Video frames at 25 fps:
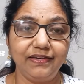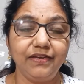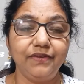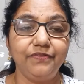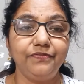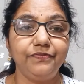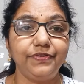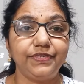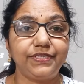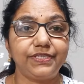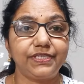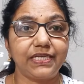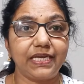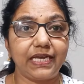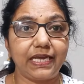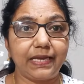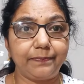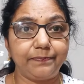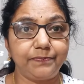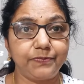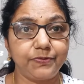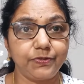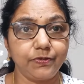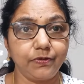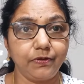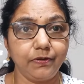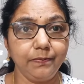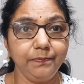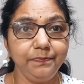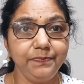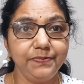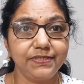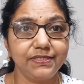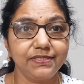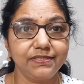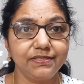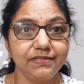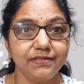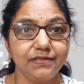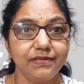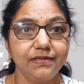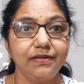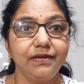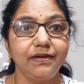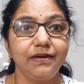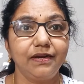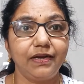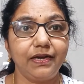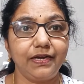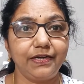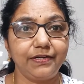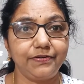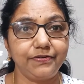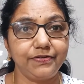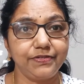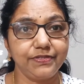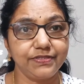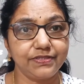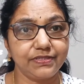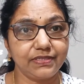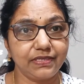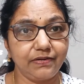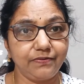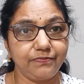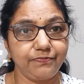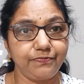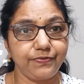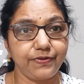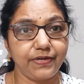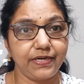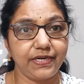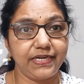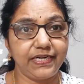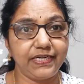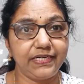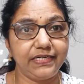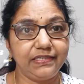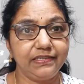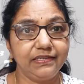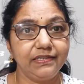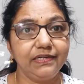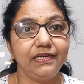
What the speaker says: which absorbs hydrogen sulfide